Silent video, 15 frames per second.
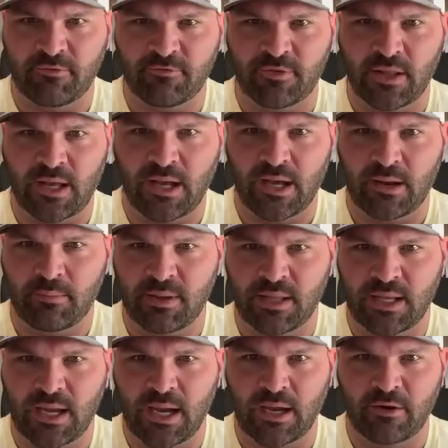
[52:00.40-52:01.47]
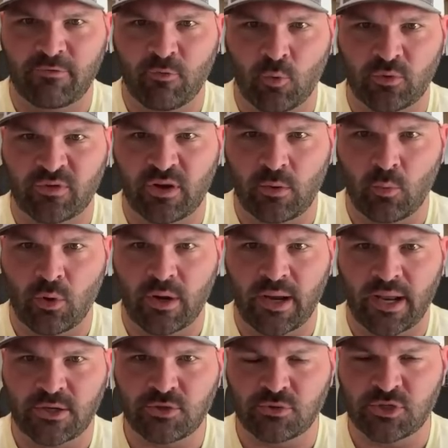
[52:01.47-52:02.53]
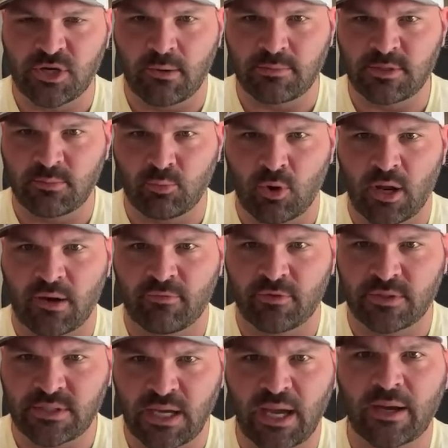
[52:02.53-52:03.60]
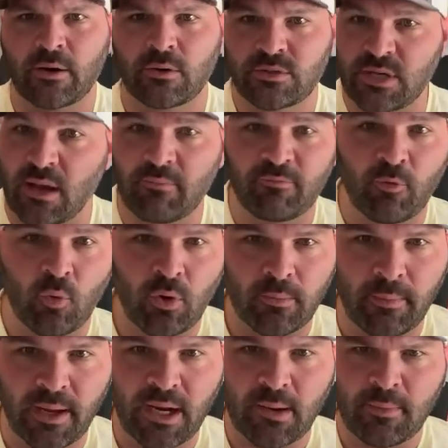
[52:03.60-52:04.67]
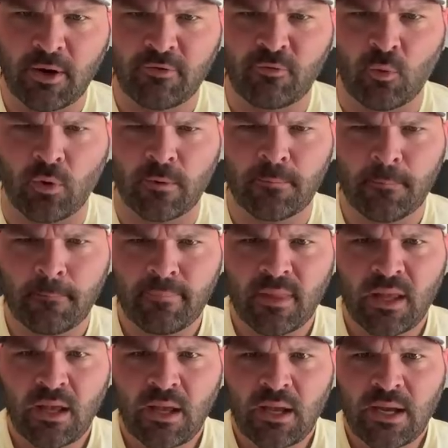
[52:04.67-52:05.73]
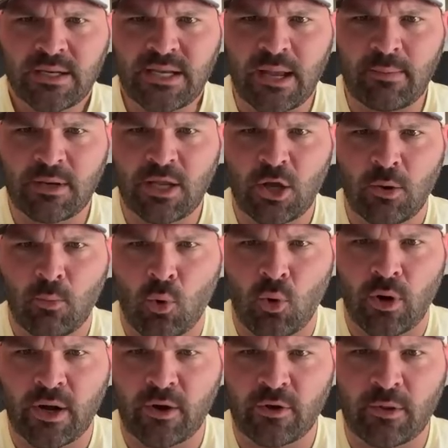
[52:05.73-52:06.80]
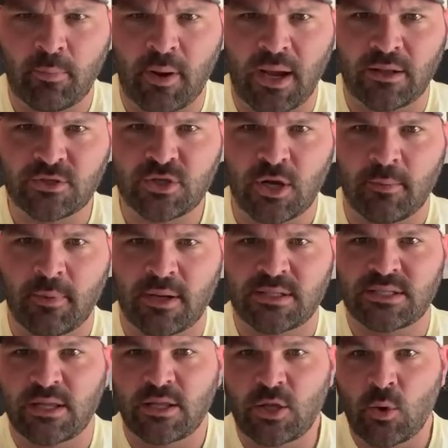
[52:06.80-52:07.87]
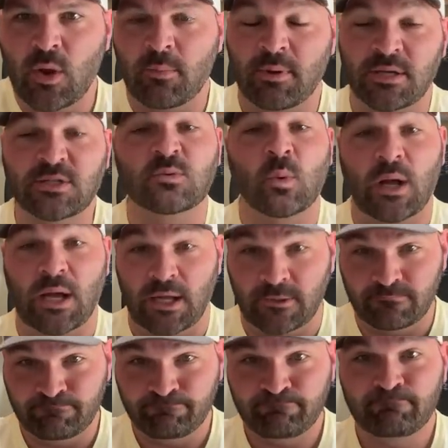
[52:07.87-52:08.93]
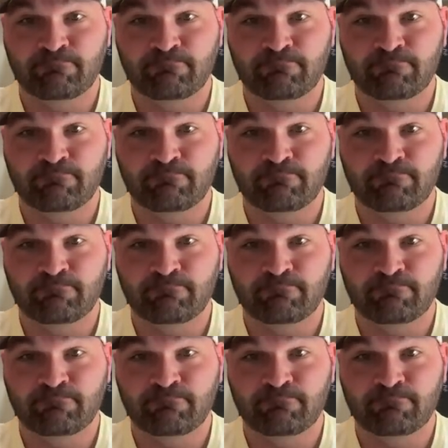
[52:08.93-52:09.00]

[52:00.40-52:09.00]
it fly, be the guy to 14-1 national championship ride for the Tigers. I'm for it, man. I'm here for it. Damon Gilmore, hearing the pilots talk about seeing the UAPs is wild.